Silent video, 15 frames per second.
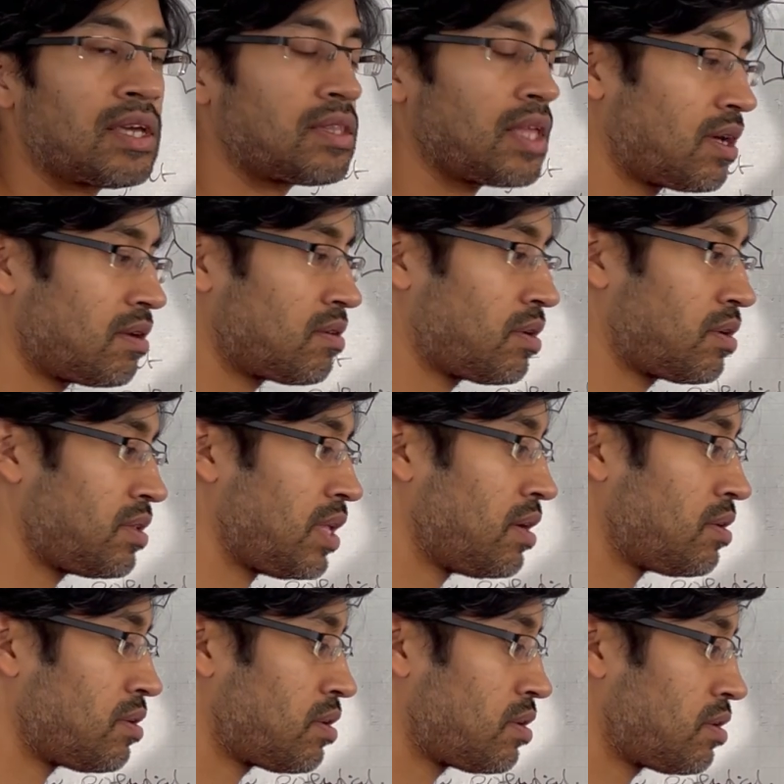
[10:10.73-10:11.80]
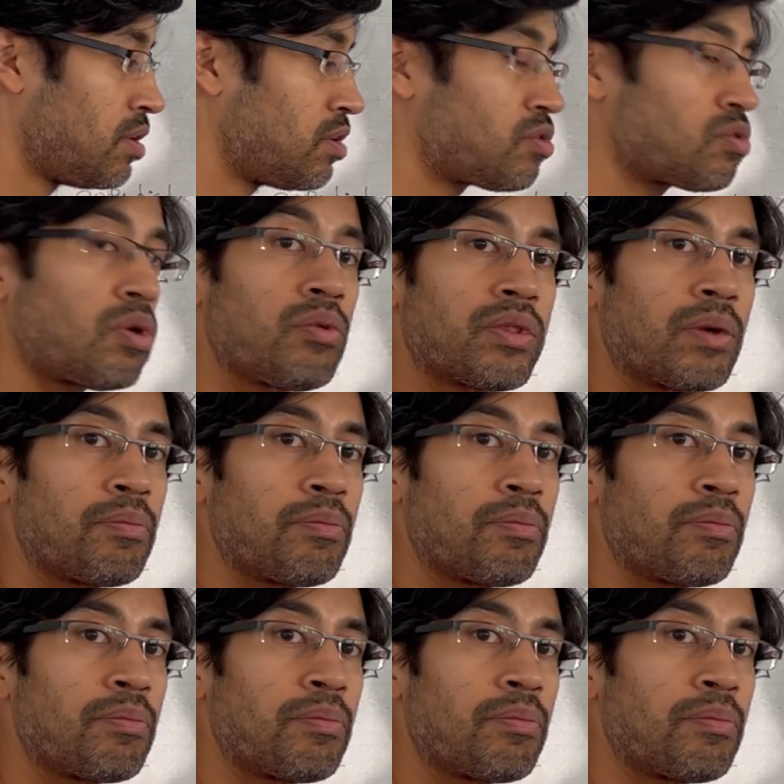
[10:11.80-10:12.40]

they can control the